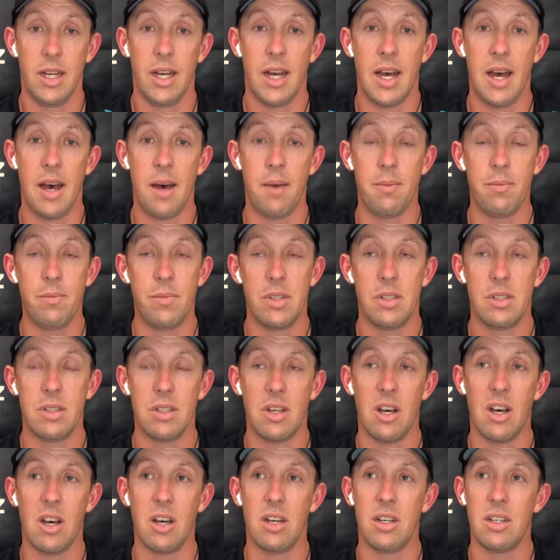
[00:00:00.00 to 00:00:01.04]

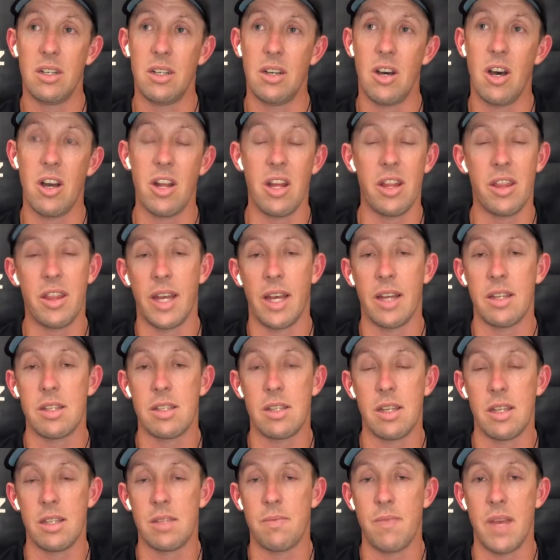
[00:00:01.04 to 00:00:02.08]
I don't think
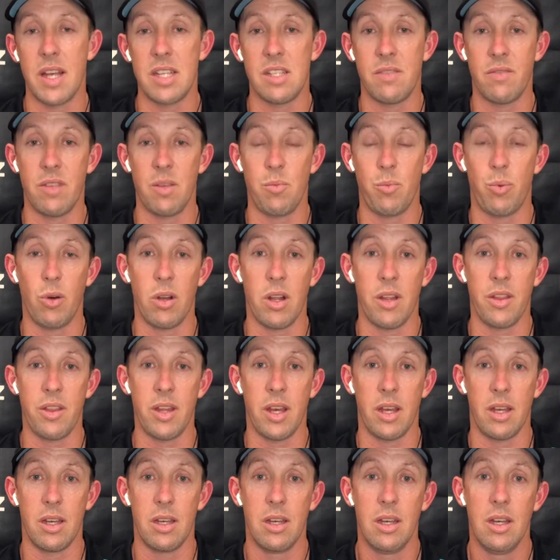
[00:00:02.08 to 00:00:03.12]
it's massively important. I
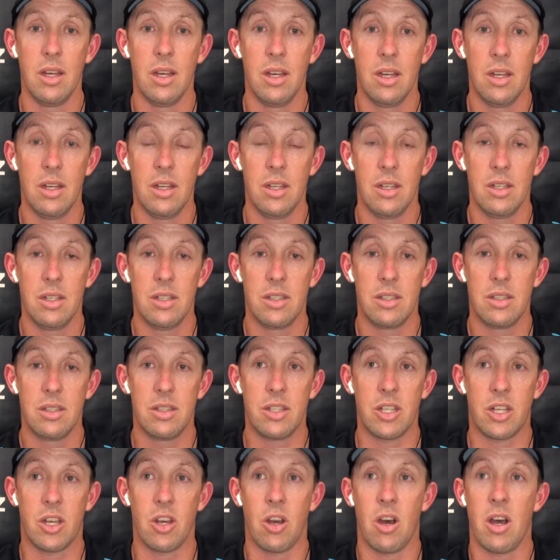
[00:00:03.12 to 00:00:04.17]
think
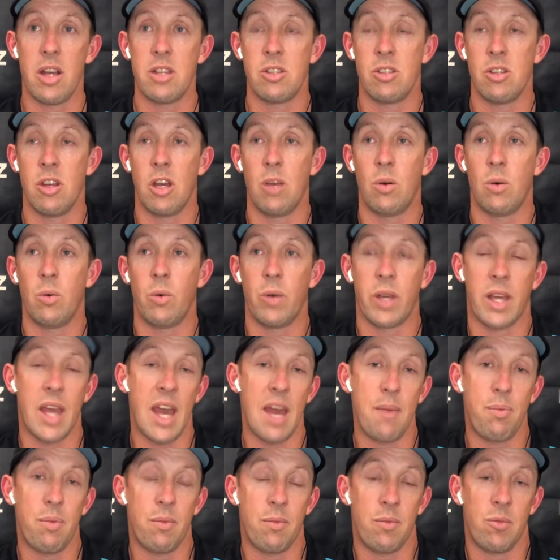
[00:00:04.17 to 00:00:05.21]
the guys know what we're
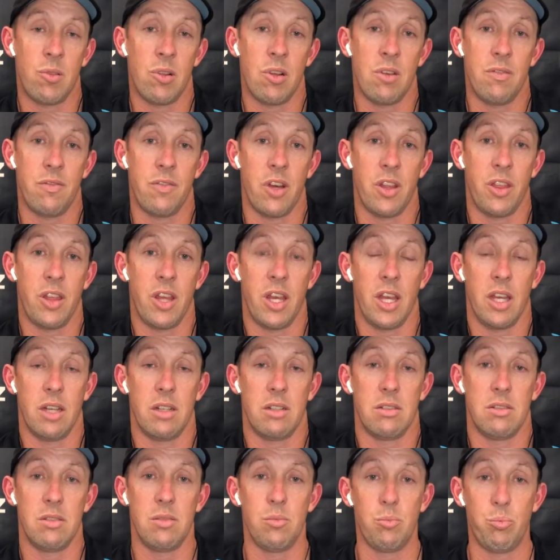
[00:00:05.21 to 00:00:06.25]
capable of. I think
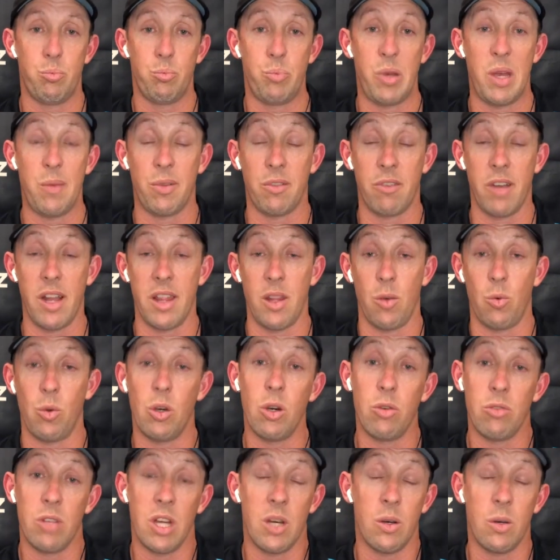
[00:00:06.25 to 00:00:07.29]
people around the
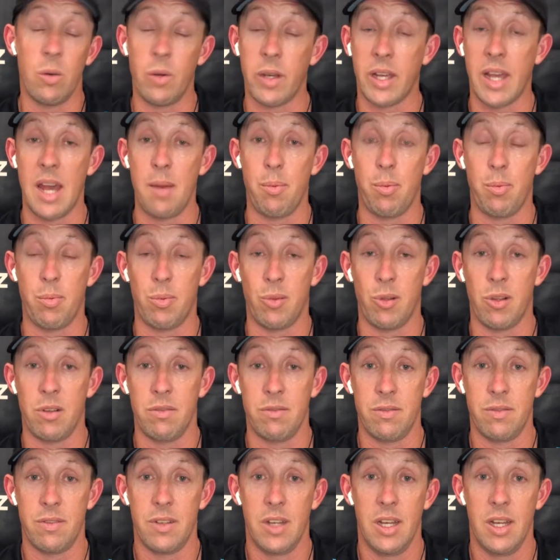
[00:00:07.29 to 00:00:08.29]
world know what we're capable of.